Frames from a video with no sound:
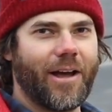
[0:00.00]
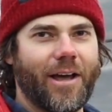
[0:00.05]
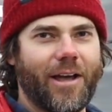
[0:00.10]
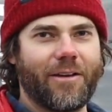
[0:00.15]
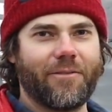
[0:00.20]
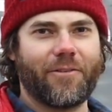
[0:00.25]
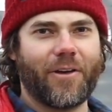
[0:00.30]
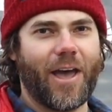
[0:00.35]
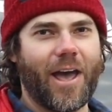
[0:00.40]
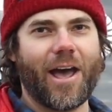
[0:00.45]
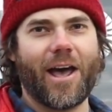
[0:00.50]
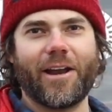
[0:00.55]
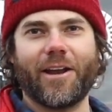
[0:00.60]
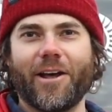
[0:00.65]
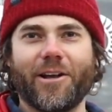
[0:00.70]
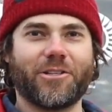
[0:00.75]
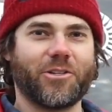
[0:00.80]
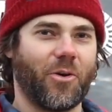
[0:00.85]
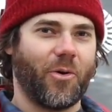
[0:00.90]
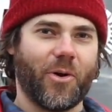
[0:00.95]
I've had
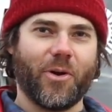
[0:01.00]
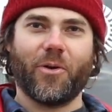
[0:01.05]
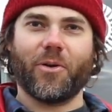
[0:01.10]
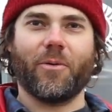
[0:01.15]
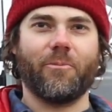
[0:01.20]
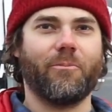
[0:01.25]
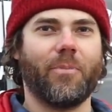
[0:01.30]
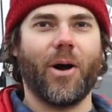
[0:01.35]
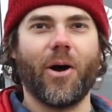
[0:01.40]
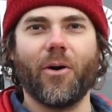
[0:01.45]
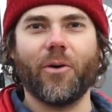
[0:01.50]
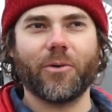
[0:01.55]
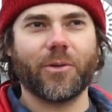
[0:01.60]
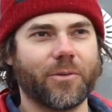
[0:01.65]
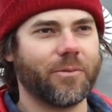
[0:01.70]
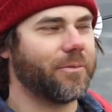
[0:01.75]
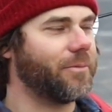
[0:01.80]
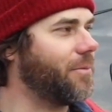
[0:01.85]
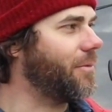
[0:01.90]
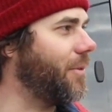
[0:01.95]
a Toyota boat.
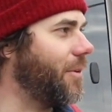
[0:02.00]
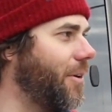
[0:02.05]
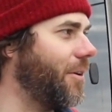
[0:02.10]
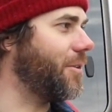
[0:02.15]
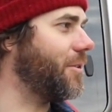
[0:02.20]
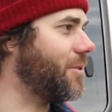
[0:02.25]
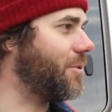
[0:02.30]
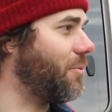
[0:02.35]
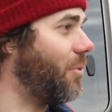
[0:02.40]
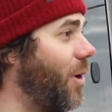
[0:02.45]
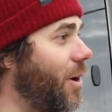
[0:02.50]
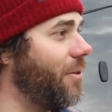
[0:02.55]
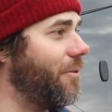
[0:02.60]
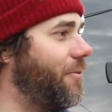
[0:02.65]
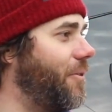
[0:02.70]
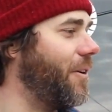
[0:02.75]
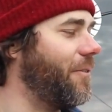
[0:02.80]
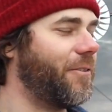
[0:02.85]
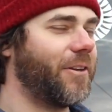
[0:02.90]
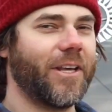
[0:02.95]
There's one of
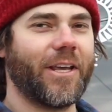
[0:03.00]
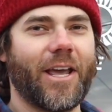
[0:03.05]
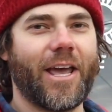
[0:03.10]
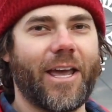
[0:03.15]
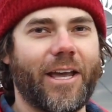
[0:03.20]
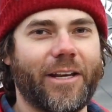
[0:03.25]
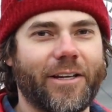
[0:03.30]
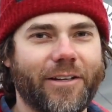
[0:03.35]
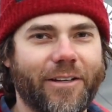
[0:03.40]
58